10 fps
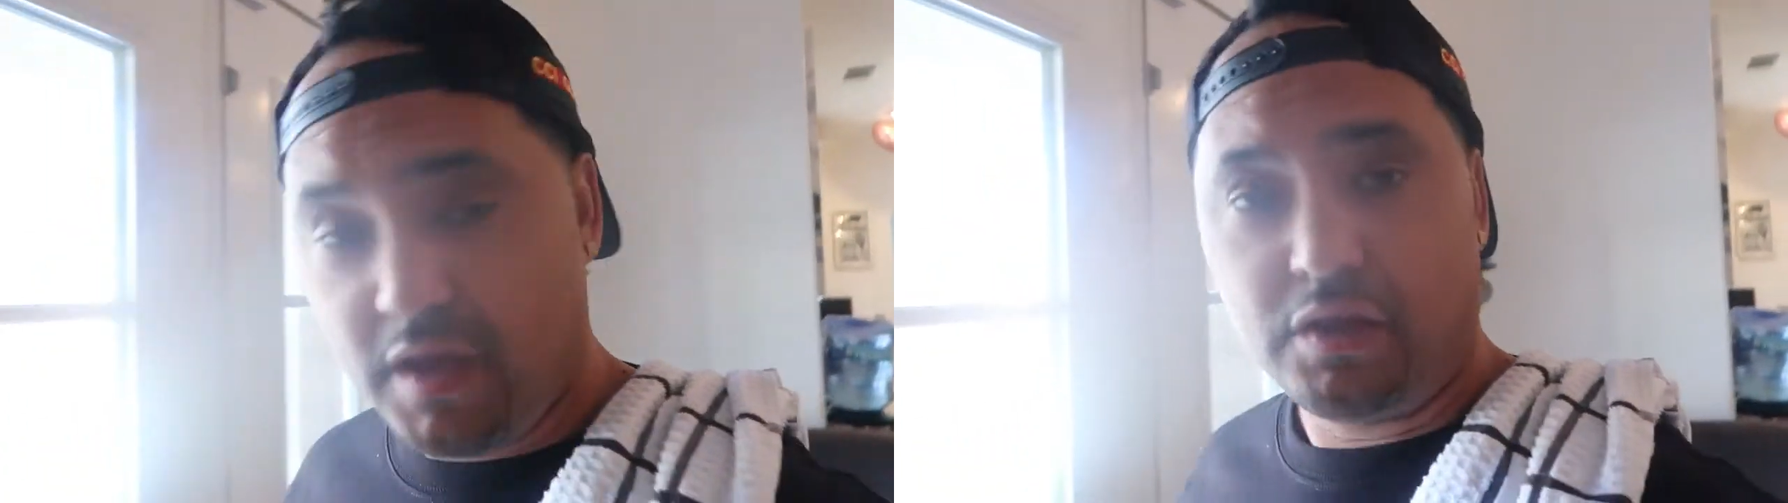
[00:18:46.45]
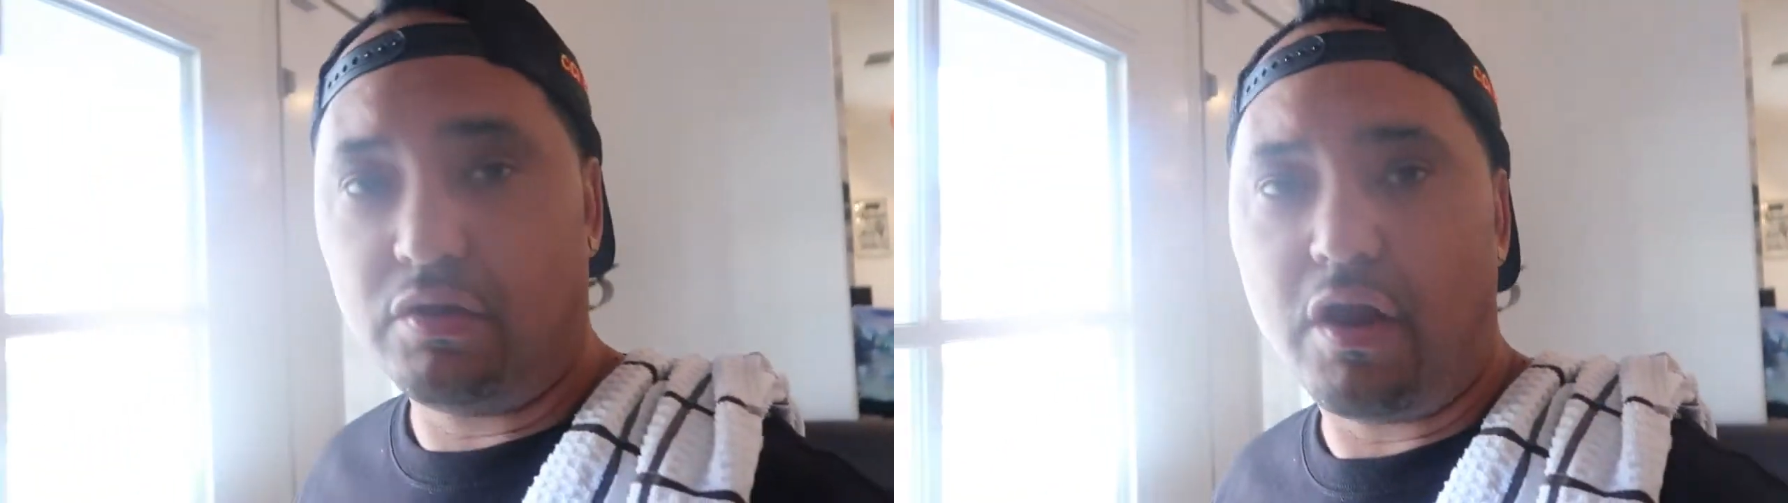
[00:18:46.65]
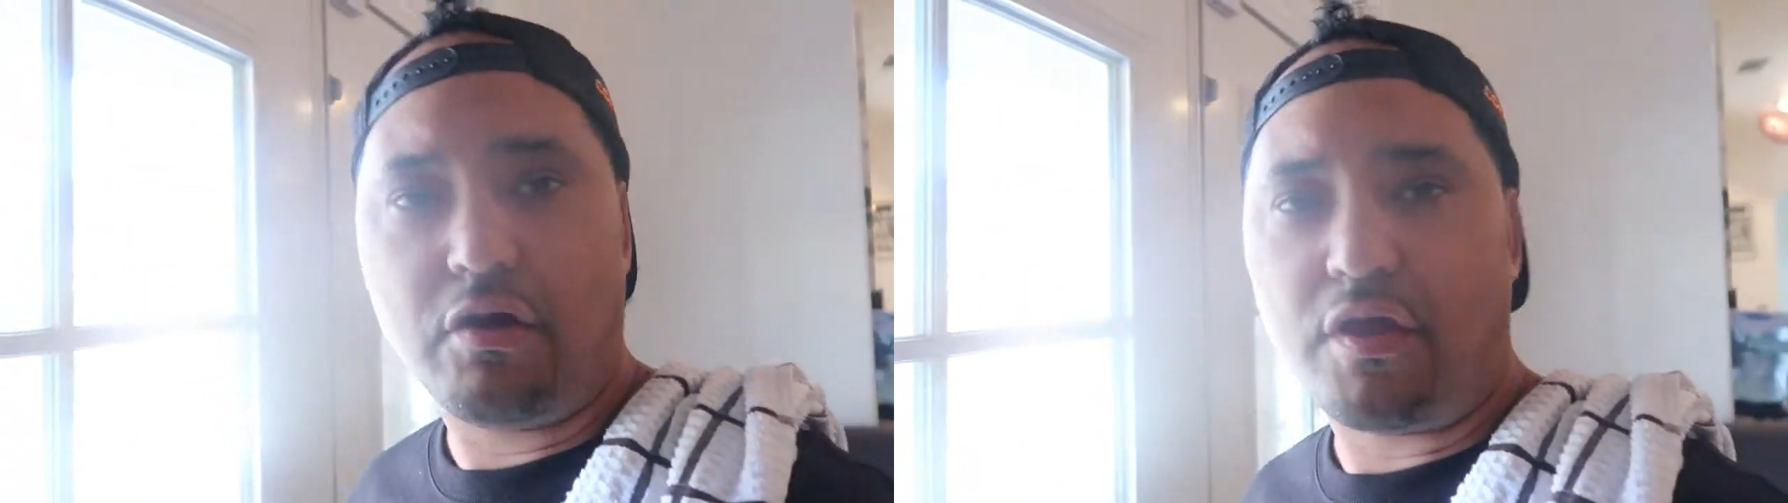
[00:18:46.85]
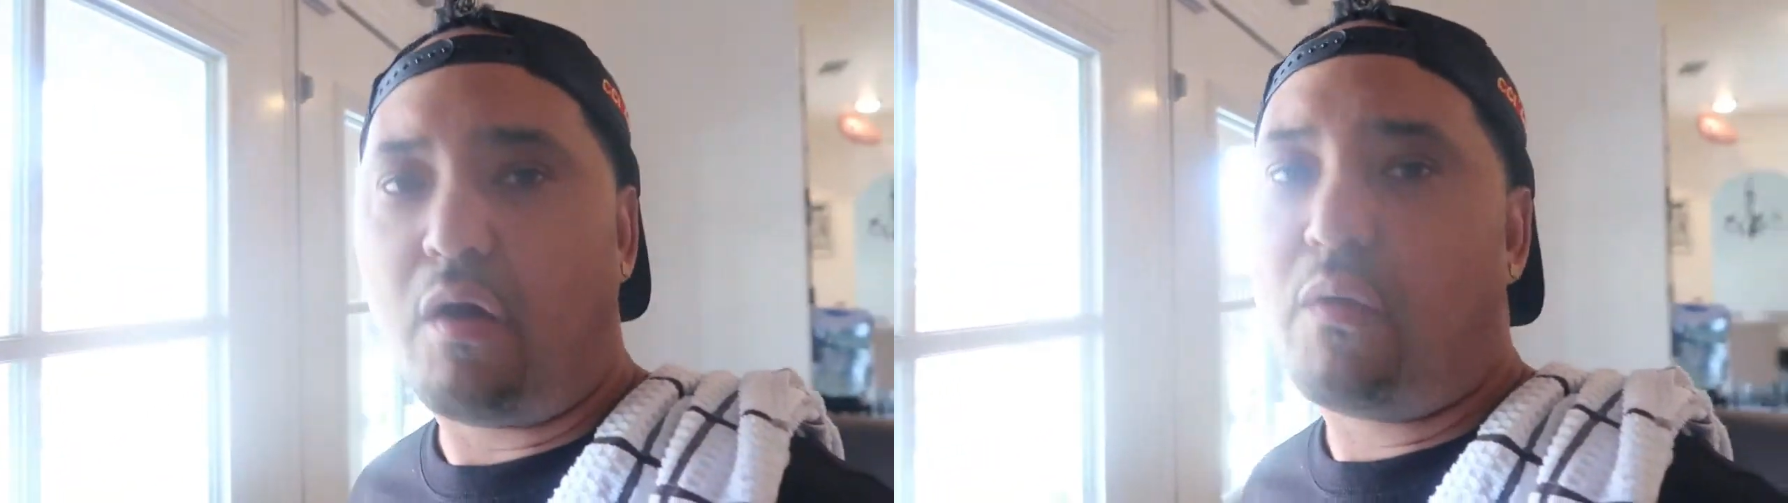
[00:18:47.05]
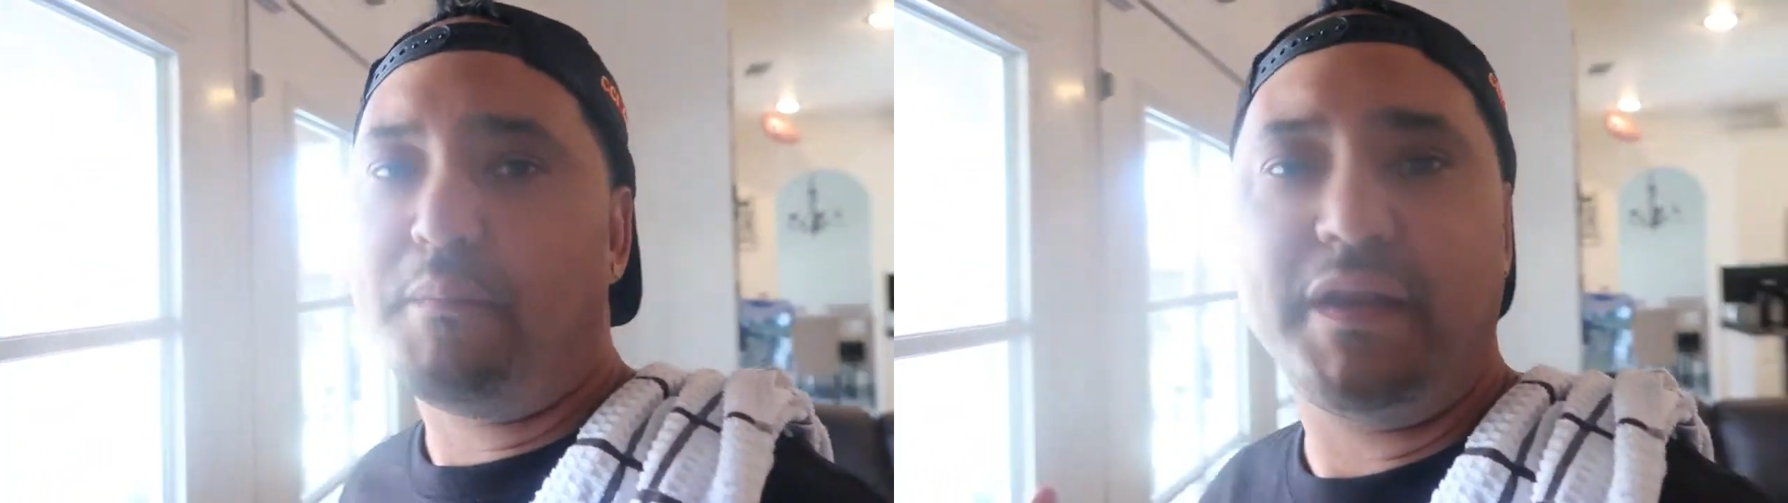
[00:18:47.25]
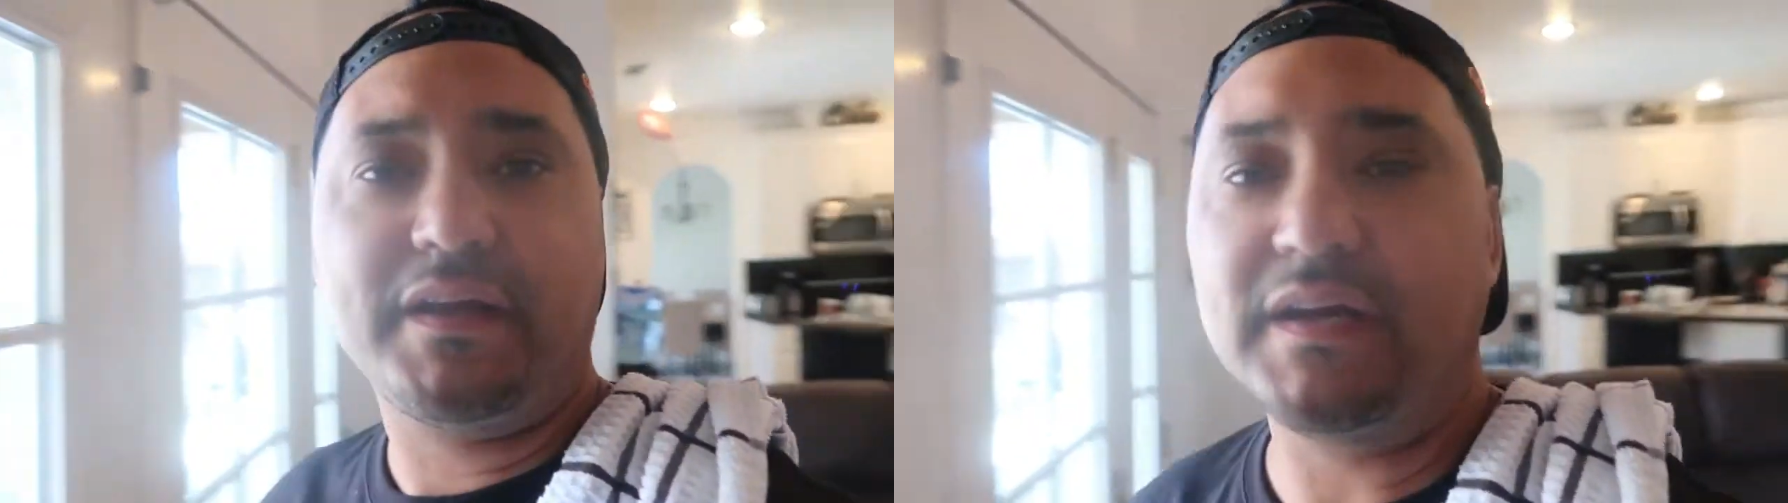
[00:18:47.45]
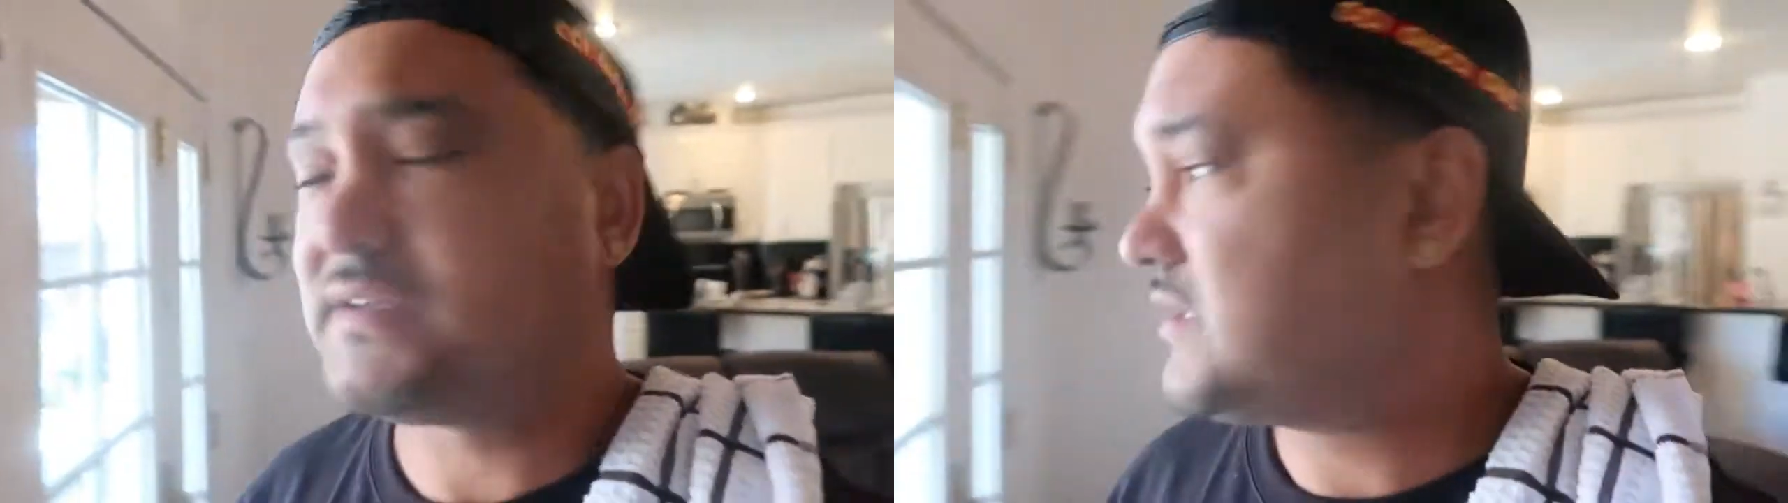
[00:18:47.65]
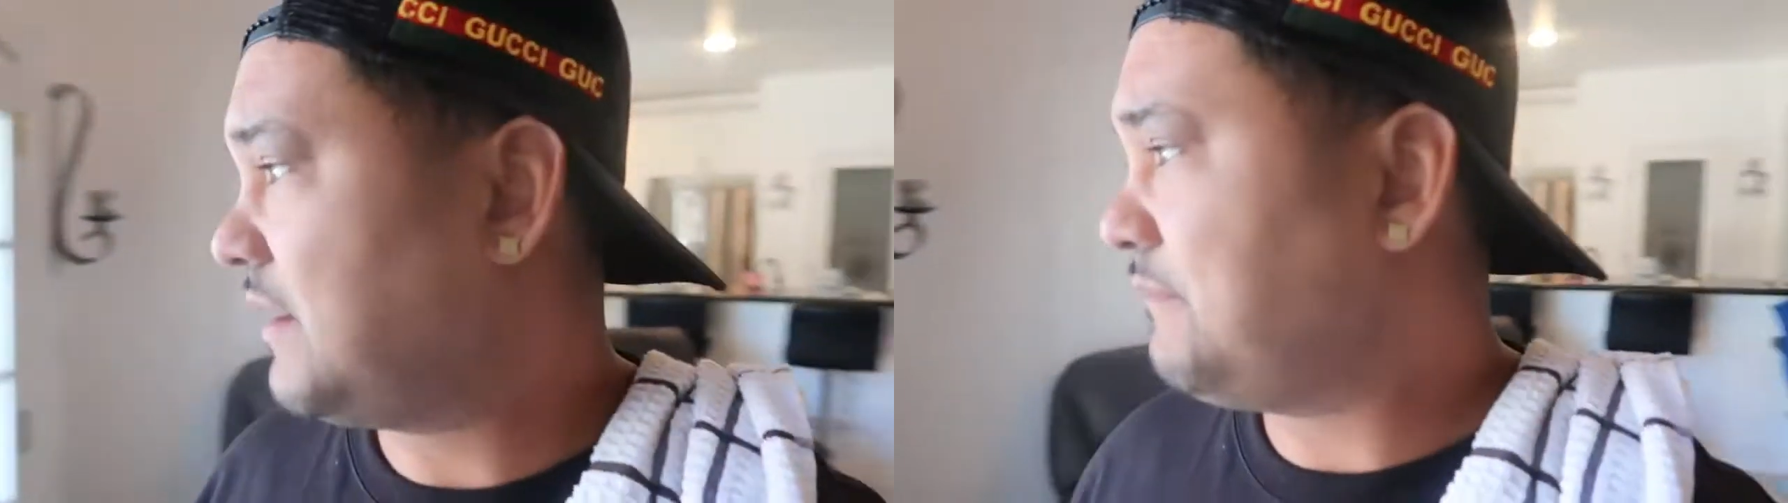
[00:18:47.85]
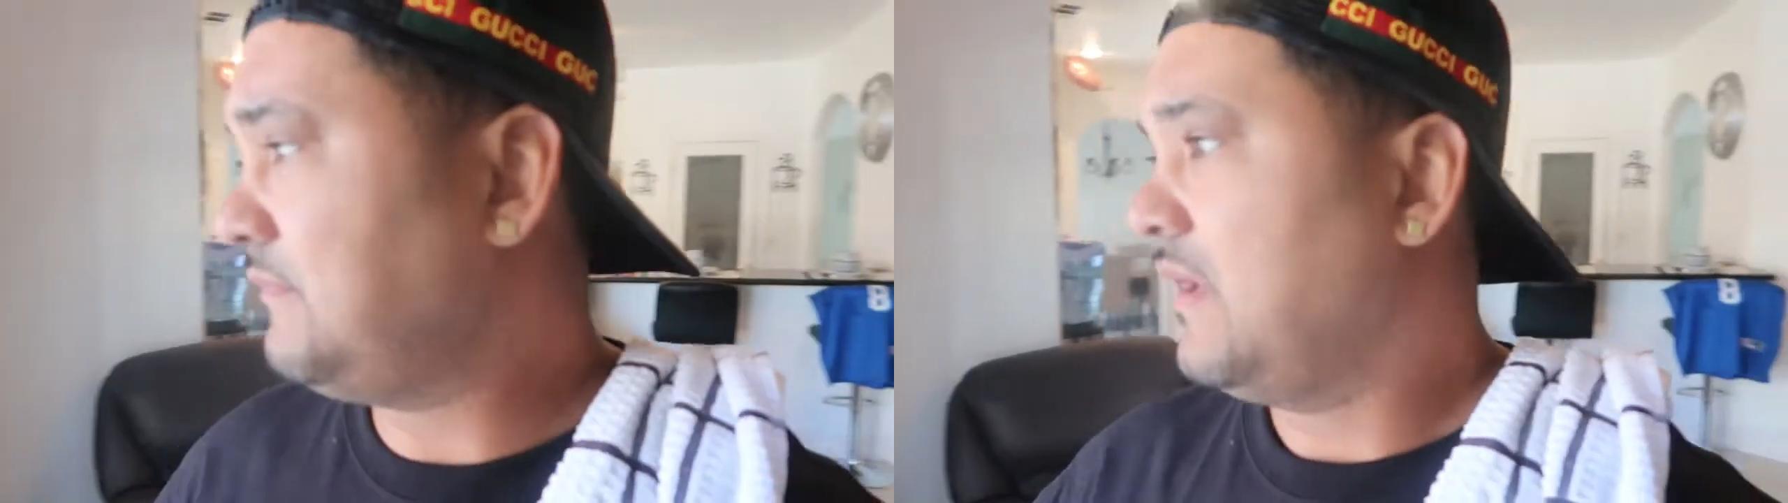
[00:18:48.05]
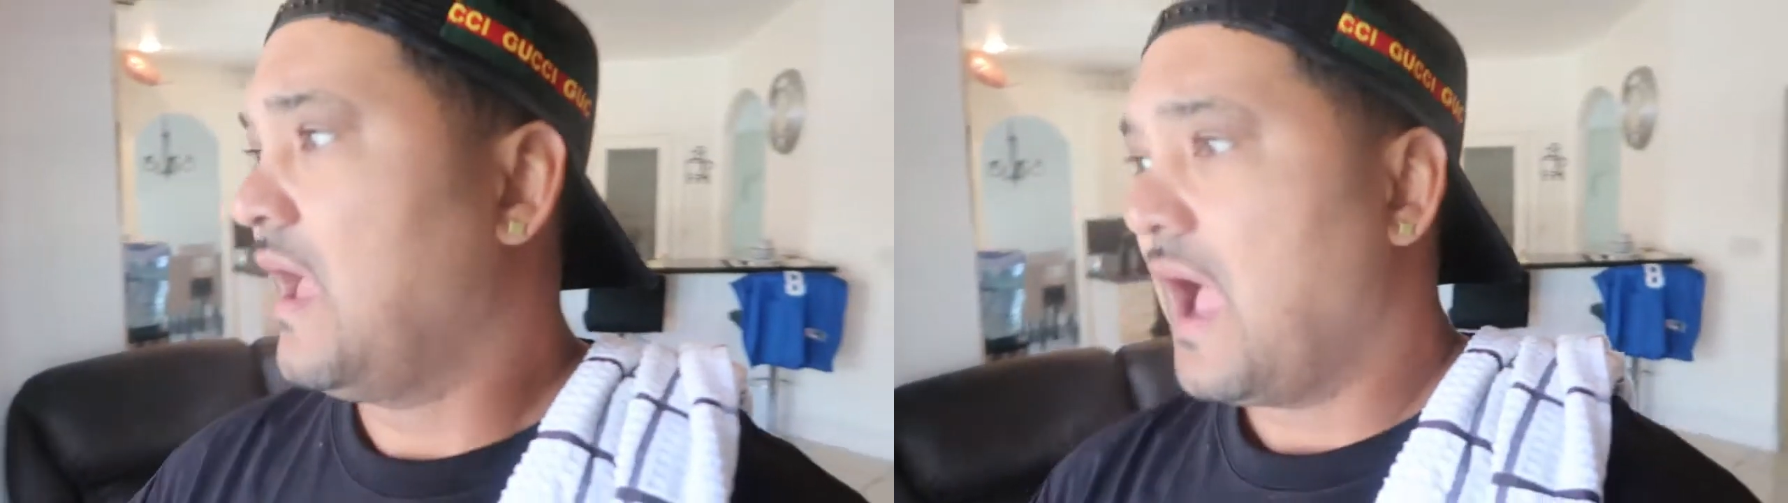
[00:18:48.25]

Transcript: You know, y'all want me to cook something?